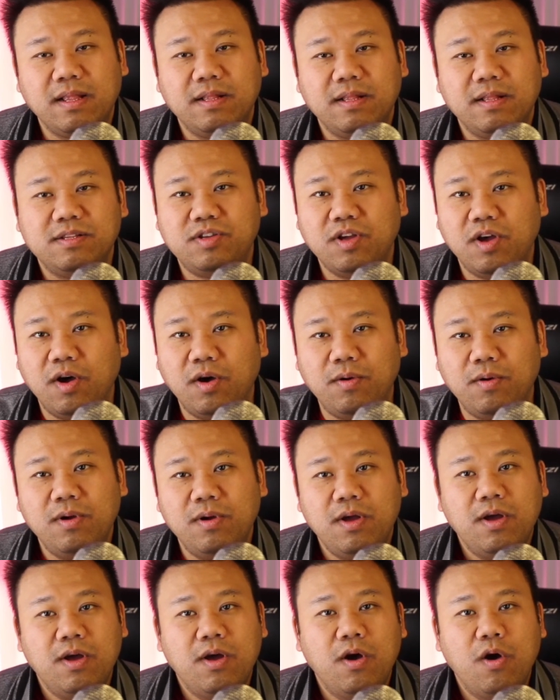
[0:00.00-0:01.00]
So,
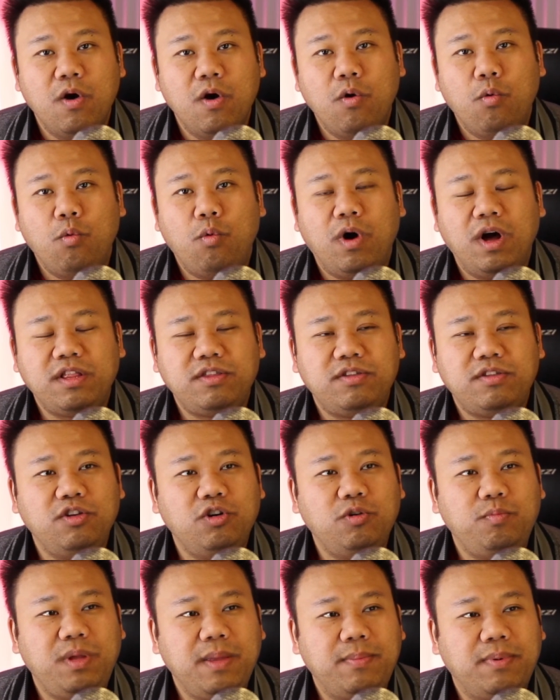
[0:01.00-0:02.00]
what
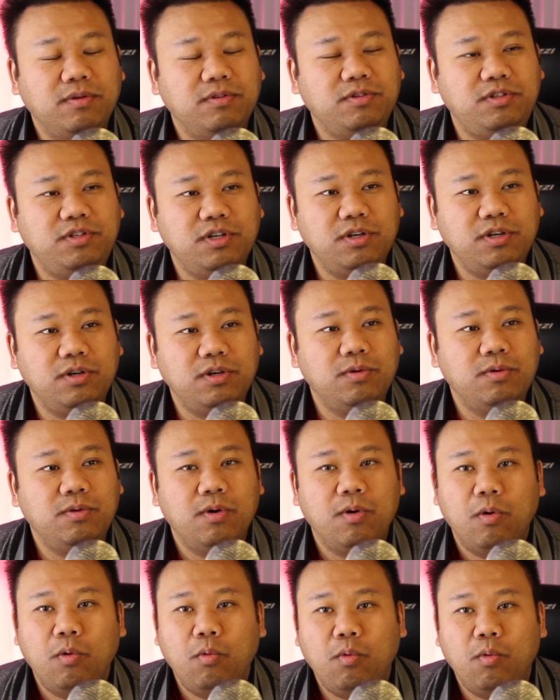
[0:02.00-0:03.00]
do people
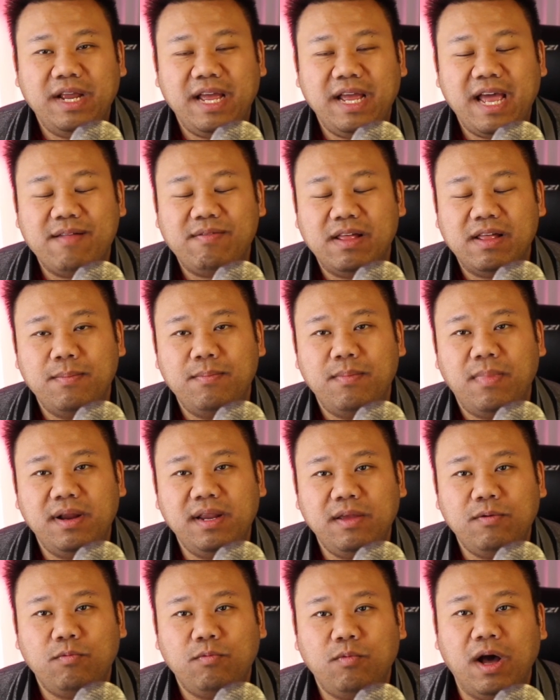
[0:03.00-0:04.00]
do when they have a lot of
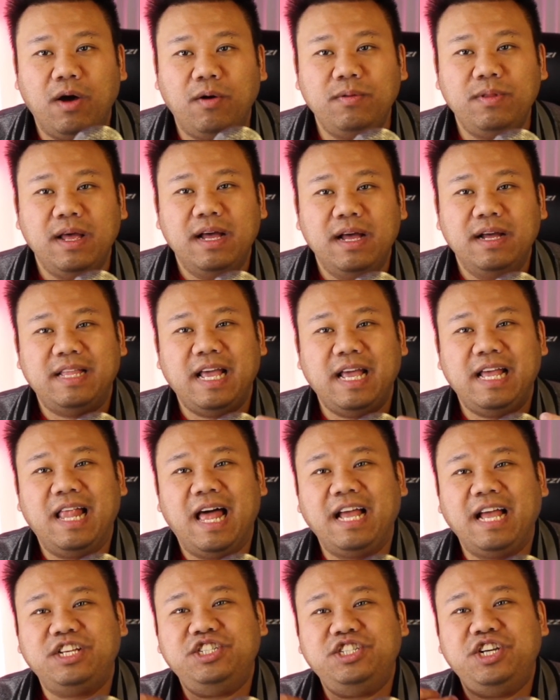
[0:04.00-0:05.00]
money? Well, they
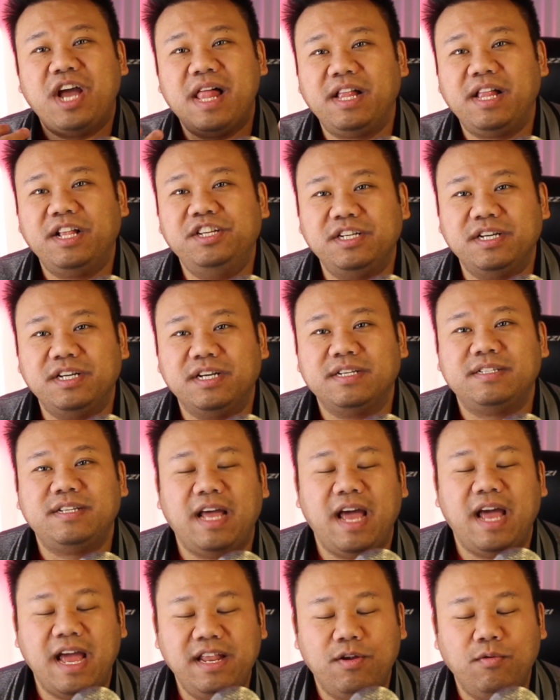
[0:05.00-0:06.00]
like challenges.
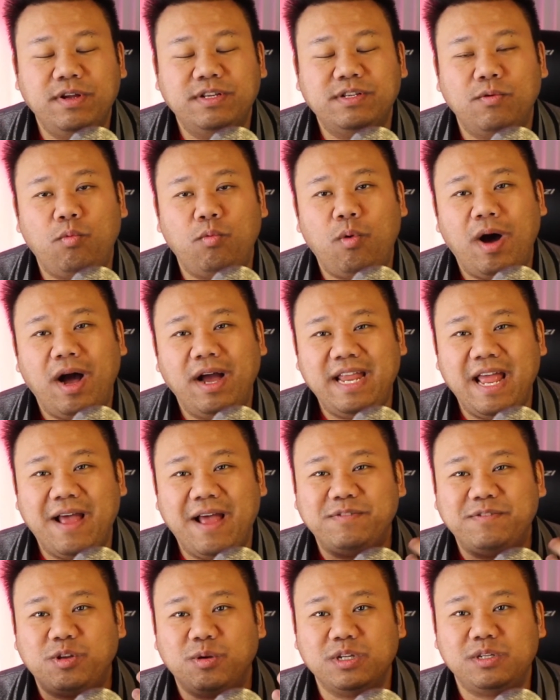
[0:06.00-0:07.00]
And the reason why they
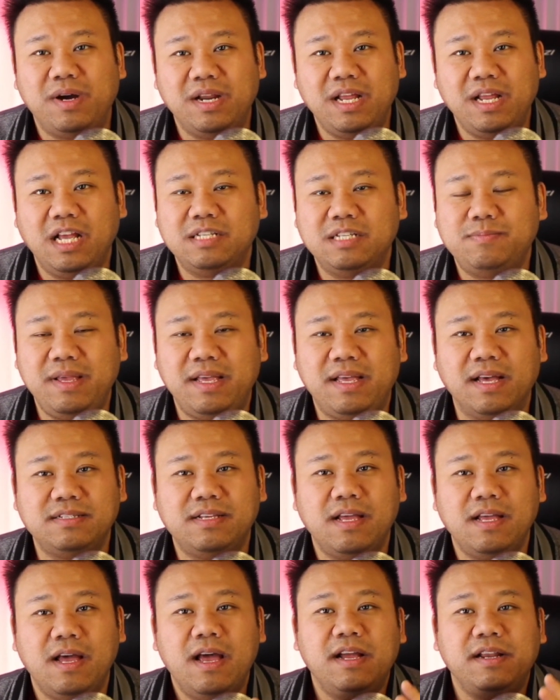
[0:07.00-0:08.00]
have so much money is
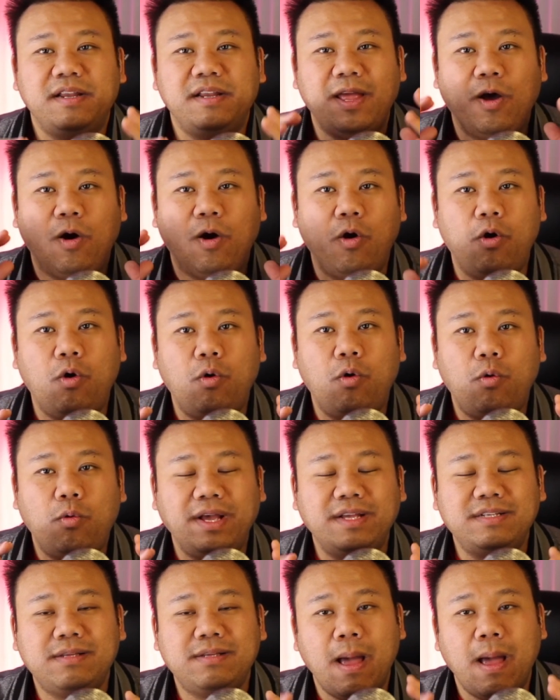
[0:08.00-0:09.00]
because they
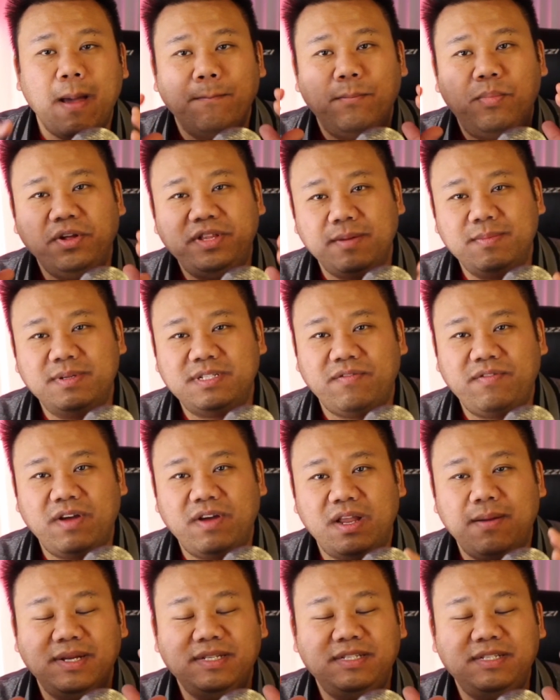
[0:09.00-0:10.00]
always put themselves
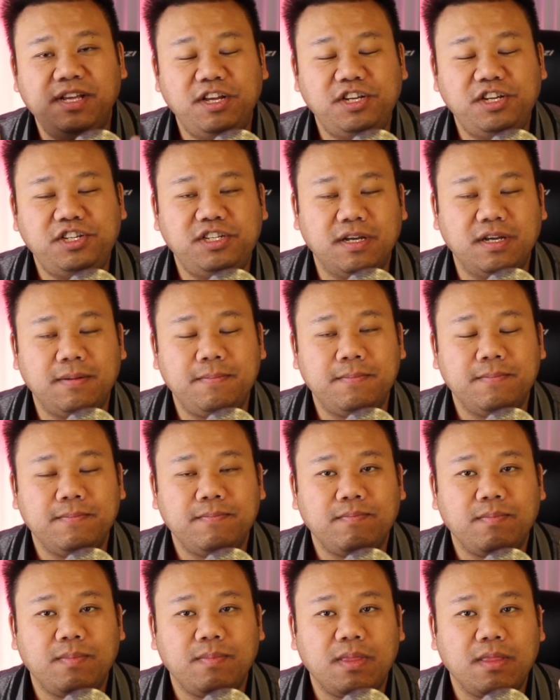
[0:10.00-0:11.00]
in a position
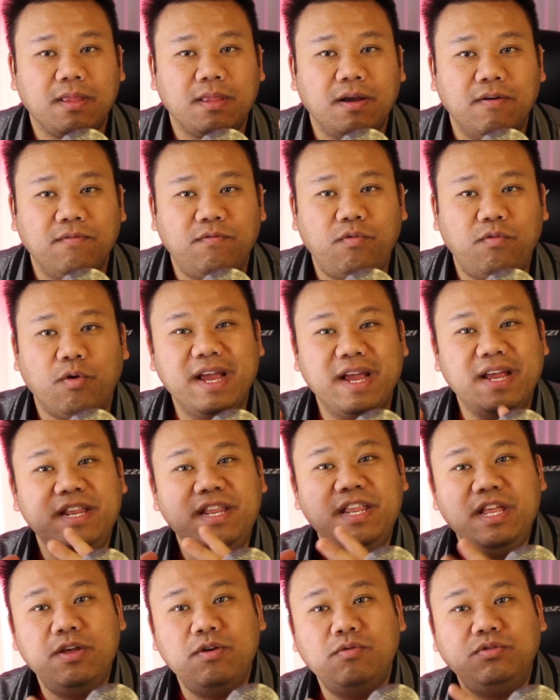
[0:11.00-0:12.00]
for a
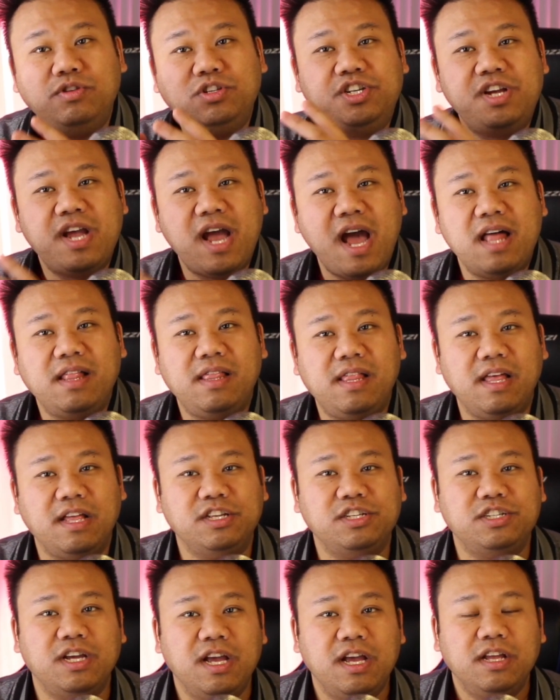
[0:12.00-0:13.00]
new
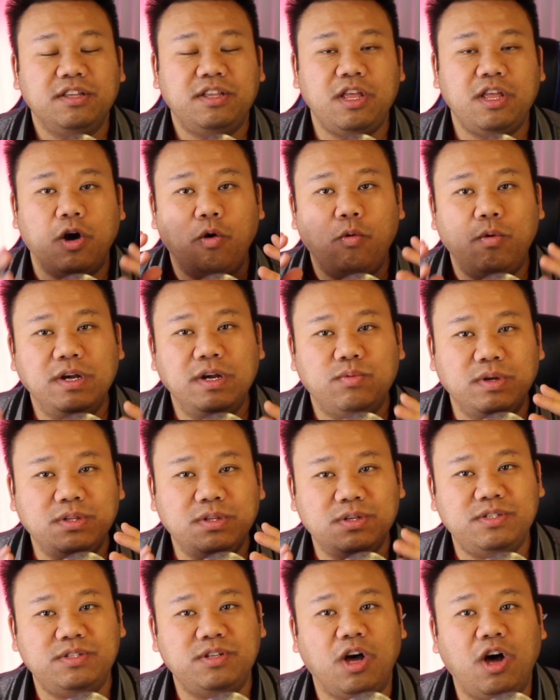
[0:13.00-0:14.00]
challenge. They always want
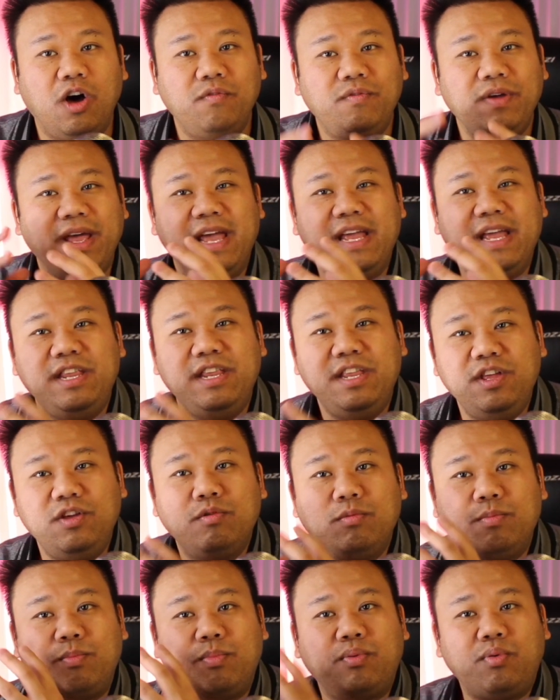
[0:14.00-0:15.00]
to solve a
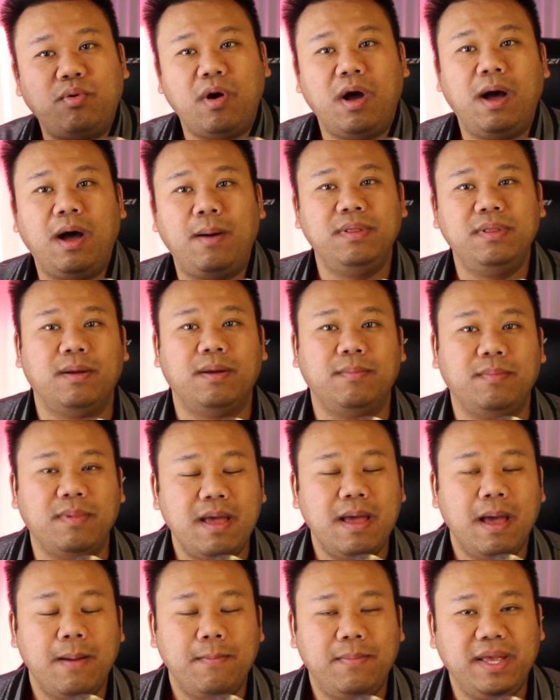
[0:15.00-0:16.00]
new problem
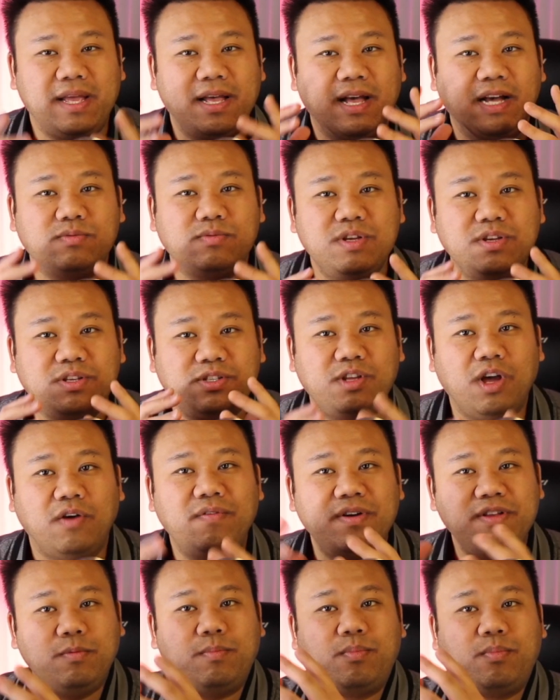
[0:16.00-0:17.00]
because when you solve
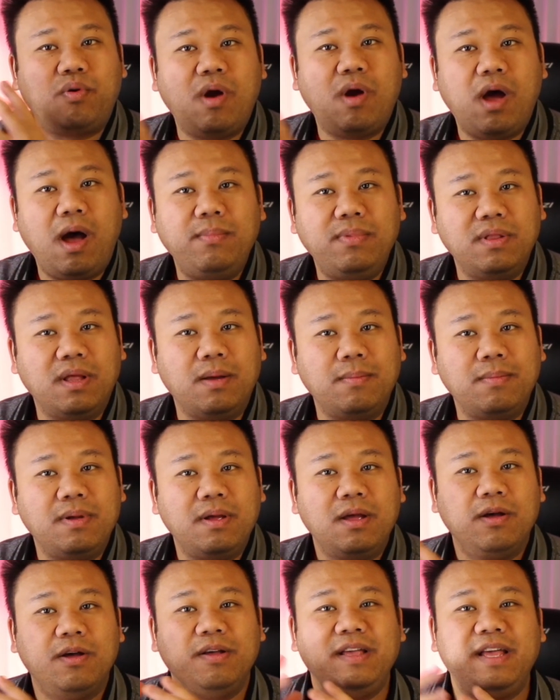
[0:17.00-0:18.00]
a new problem,
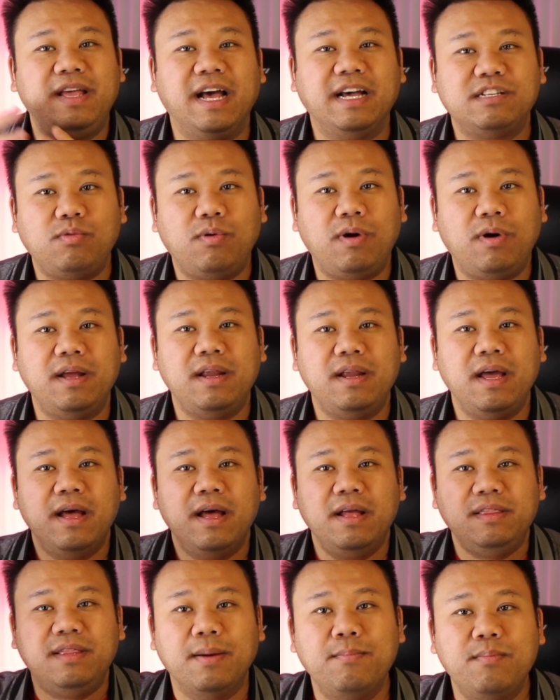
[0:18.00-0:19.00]
guess what?
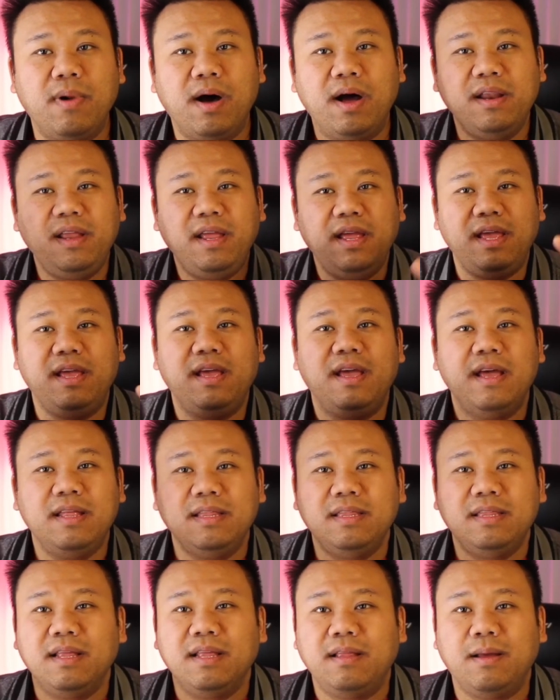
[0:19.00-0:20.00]
The money,
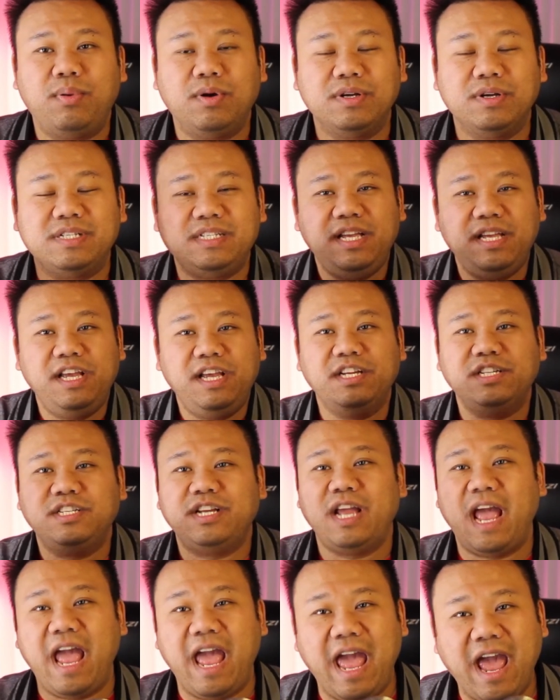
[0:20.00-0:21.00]
the prestige,
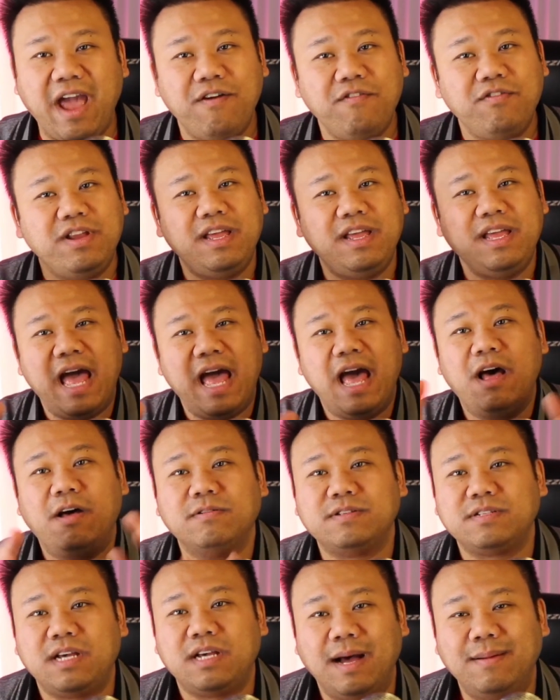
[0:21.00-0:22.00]
everything
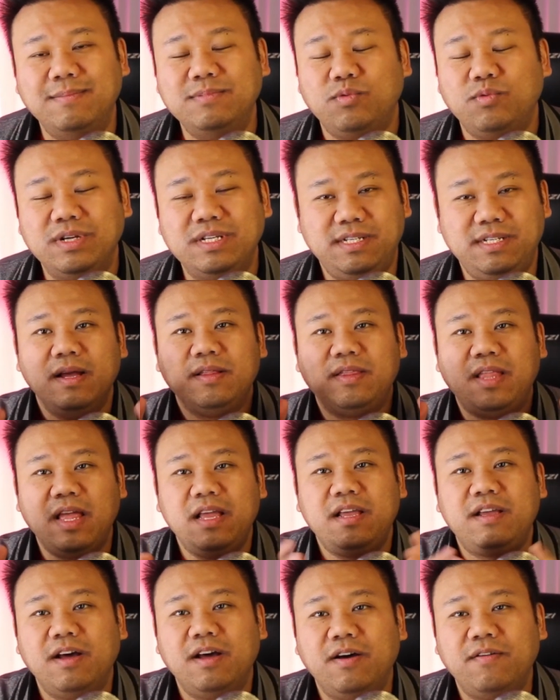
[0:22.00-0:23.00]
else comes with it.
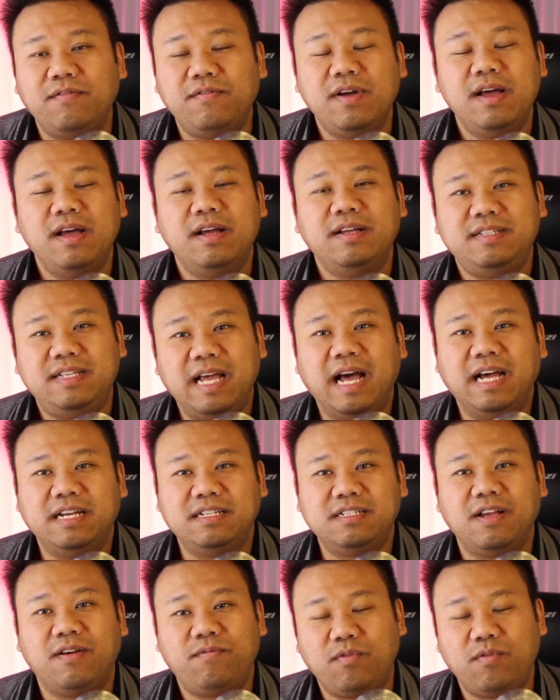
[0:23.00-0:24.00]
Think of
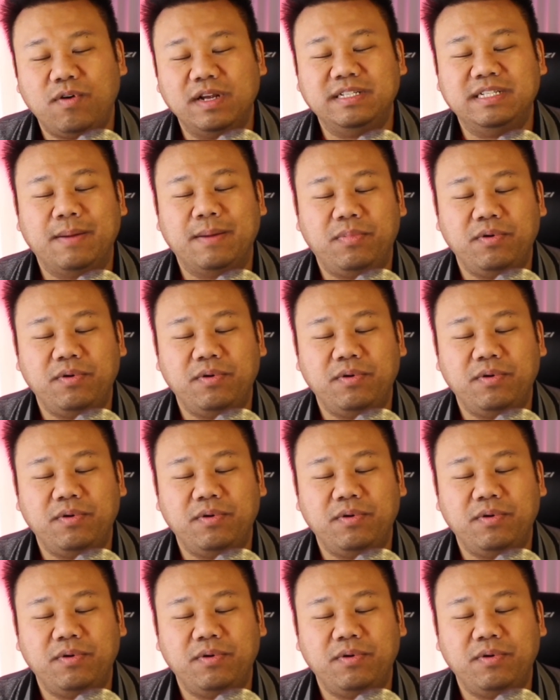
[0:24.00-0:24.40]
Tesla, for example,